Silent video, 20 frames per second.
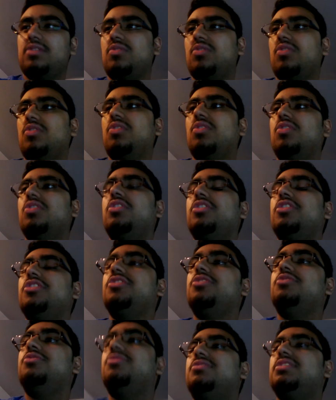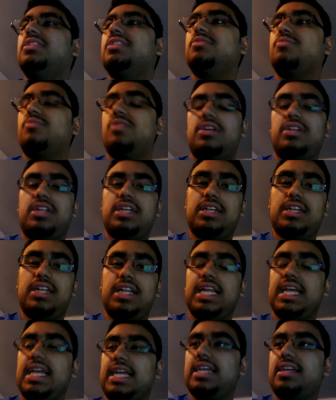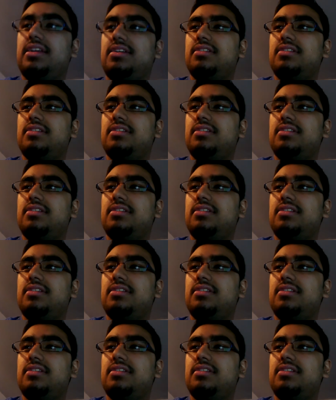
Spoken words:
or use this one and link.